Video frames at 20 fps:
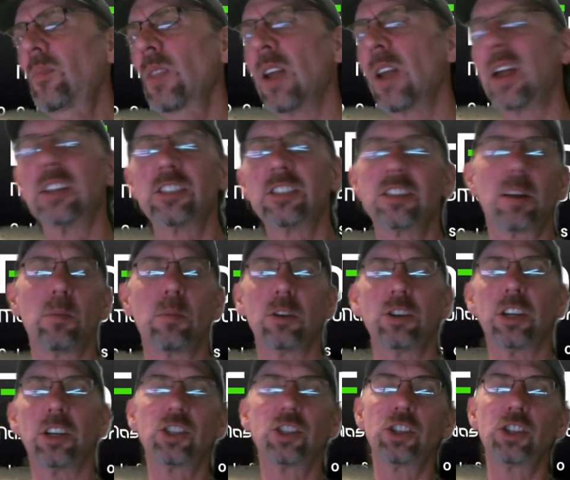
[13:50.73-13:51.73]
and some are
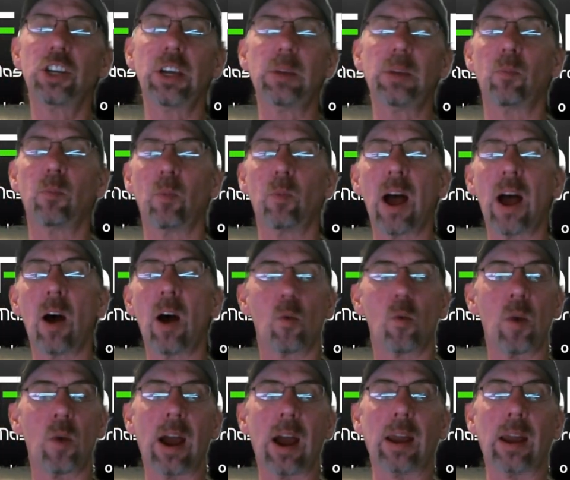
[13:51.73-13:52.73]
just cheap
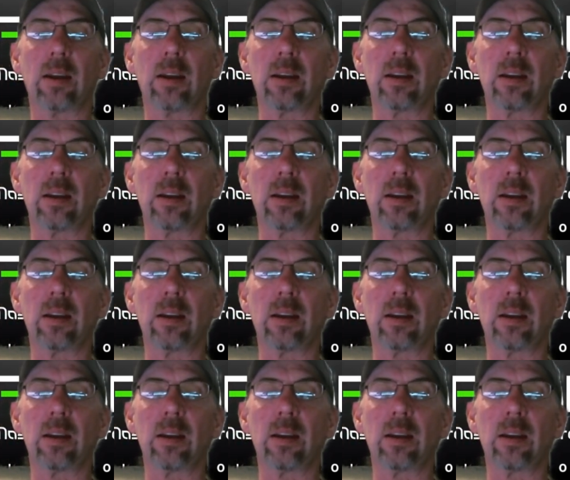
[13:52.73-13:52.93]
outright.